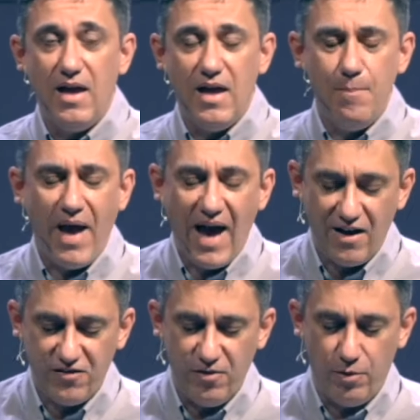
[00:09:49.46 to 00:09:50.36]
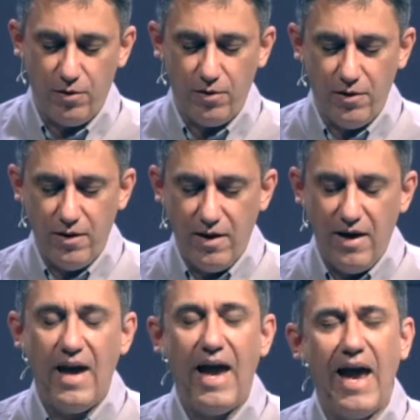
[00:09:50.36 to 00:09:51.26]
impassible,
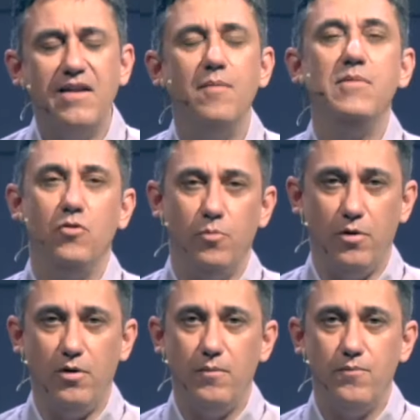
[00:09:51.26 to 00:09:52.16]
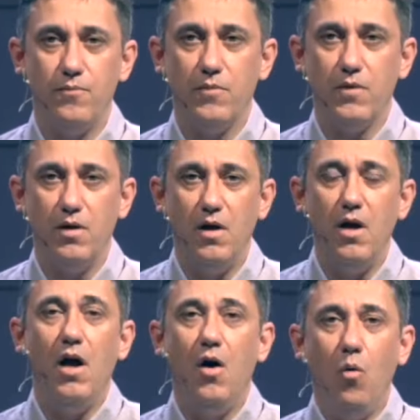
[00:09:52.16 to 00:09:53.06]
and immutable.
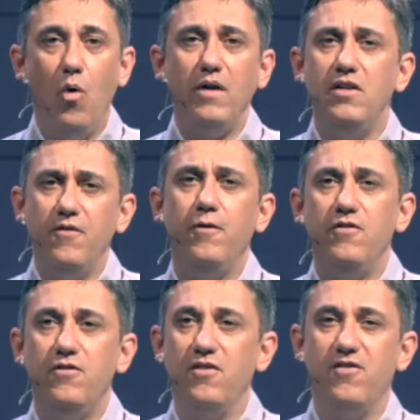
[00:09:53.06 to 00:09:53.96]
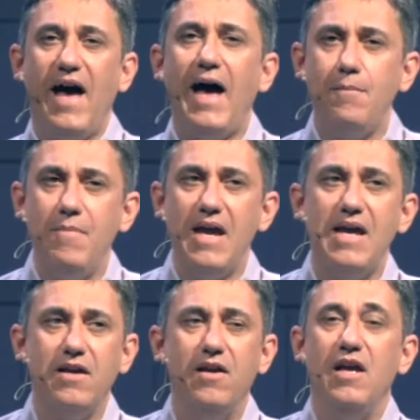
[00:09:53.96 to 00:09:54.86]
What difference does that
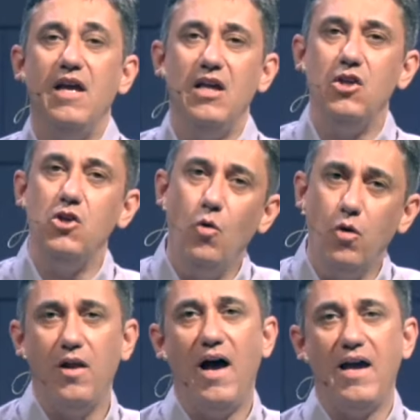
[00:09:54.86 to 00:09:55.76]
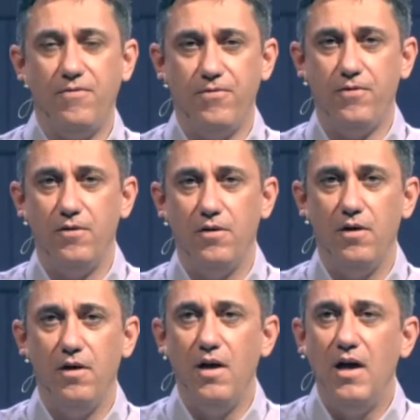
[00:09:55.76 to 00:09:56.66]
make in your life?
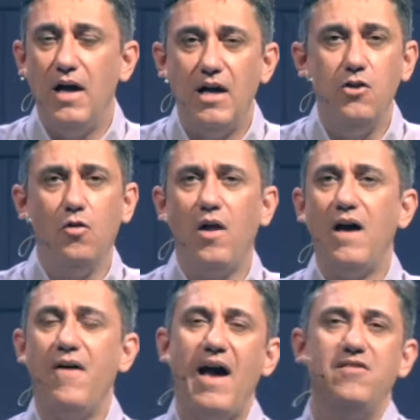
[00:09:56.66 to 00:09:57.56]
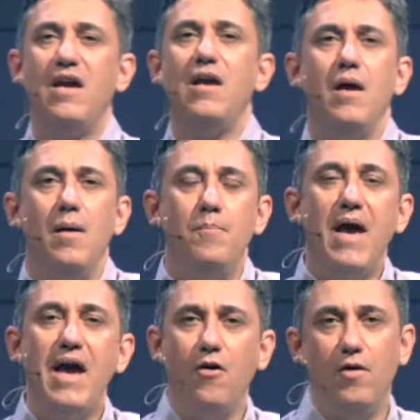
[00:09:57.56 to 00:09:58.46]
In your life as a
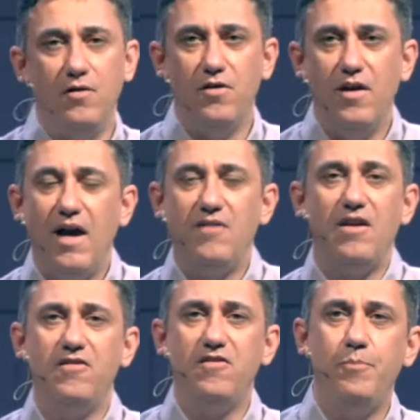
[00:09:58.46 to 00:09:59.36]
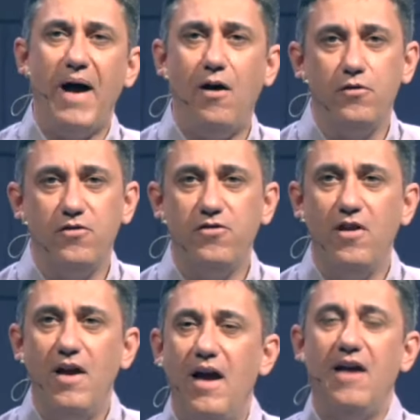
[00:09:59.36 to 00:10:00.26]
parent, as a spouse,
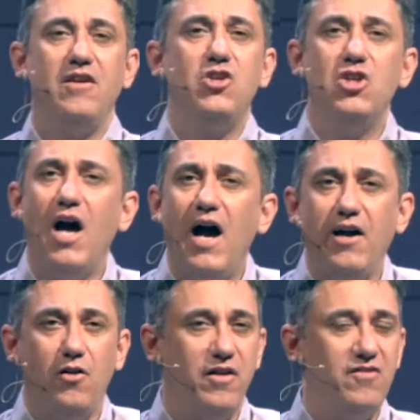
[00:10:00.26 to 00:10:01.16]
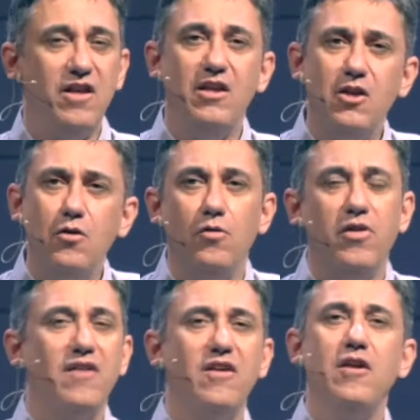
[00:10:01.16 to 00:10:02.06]
as a child, as a youth,
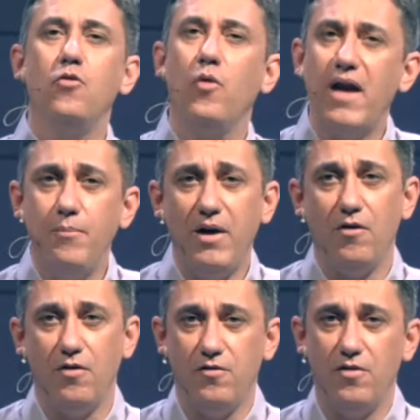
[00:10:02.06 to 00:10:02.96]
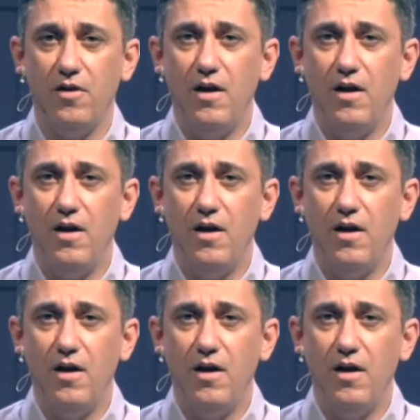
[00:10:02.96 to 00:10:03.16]
as a grandparent,